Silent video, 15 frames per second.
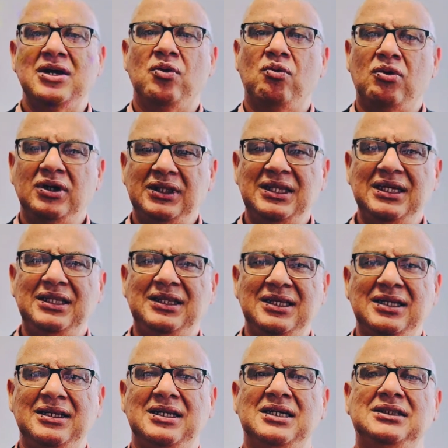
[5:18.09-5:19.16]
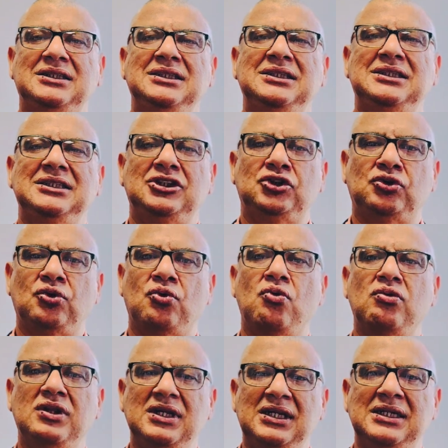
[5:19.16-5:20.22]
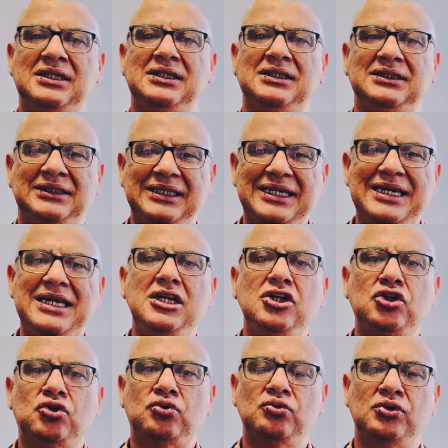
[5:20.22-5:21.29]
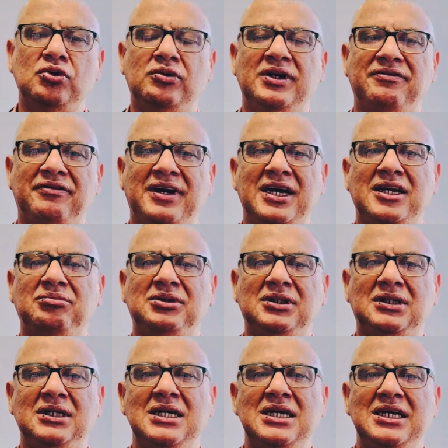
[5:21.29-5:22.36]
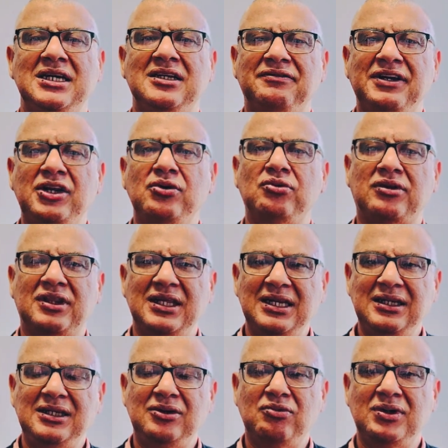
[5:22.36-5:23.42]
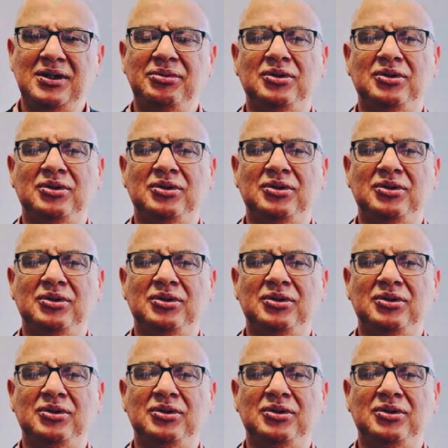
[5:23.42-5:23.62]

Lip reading: What that then does is draw the learners into your environment in a very authentic way,